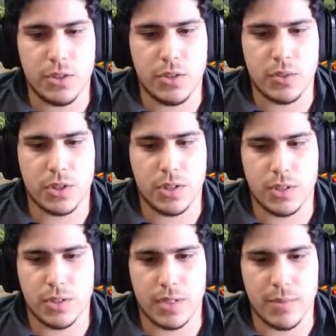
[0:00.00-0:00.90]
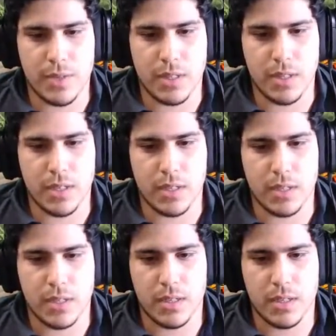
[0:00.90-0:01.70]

2 turns, I'm dealing,